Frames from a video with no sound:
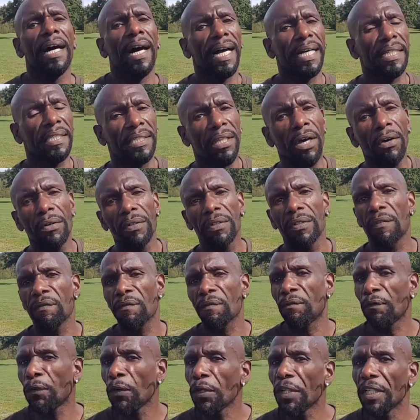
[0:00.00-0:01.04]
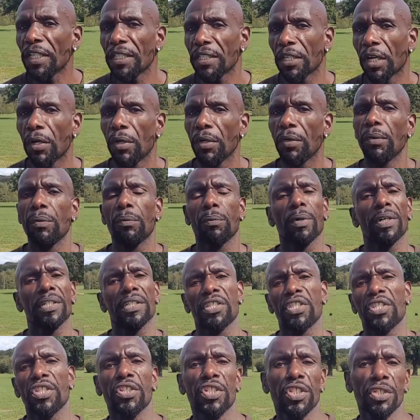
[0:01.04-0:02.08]
I don't fully know what
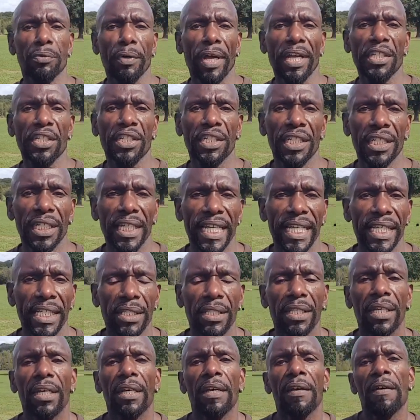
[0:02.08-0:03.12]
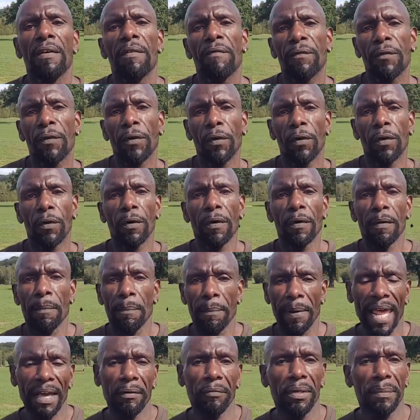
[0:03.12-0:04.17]
the situation is for
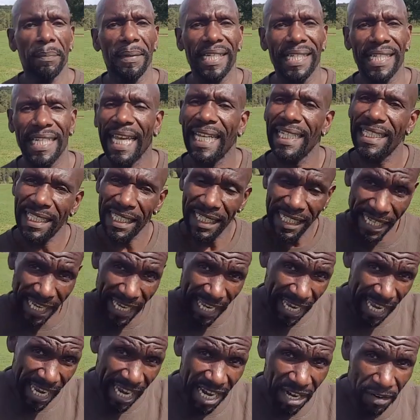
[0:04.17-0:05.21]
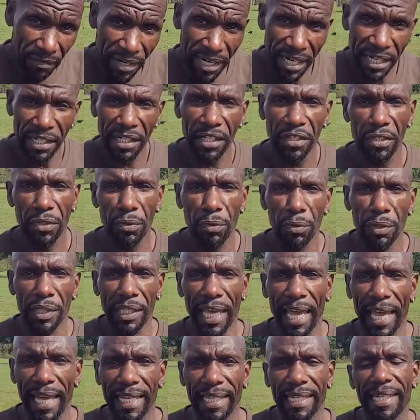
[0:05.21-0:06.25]
black women dating here in the
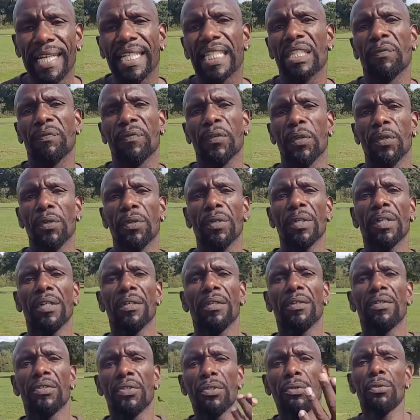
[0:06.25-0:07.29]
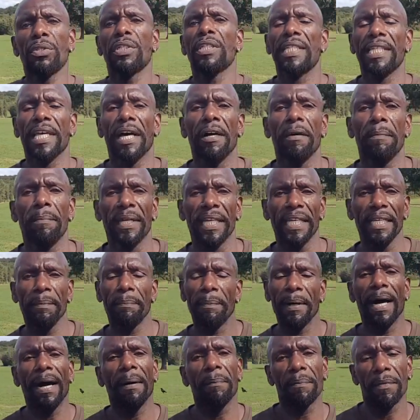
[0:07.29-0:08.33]
UK. That's for you to tell me,
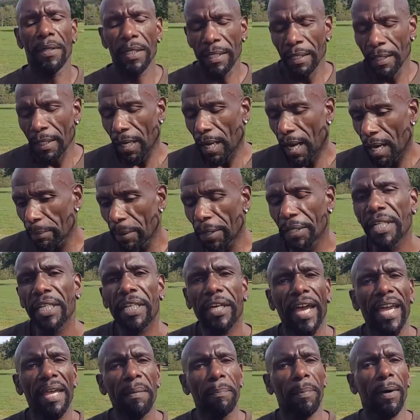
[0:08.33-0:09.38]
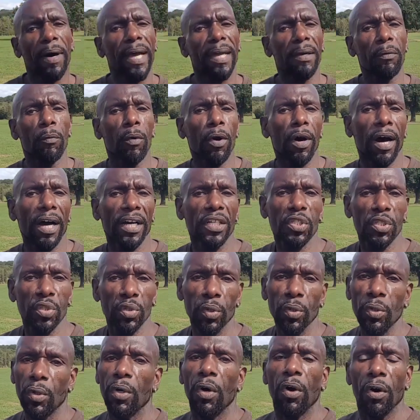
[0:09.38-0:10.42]
but I'm only going by what I
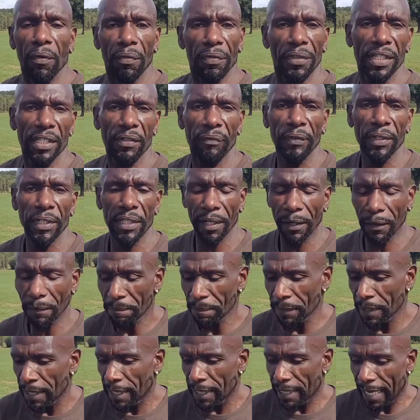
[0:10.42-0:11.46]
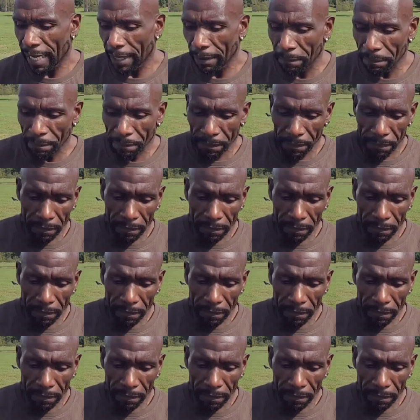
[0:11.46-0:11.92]
saw on this video. Now,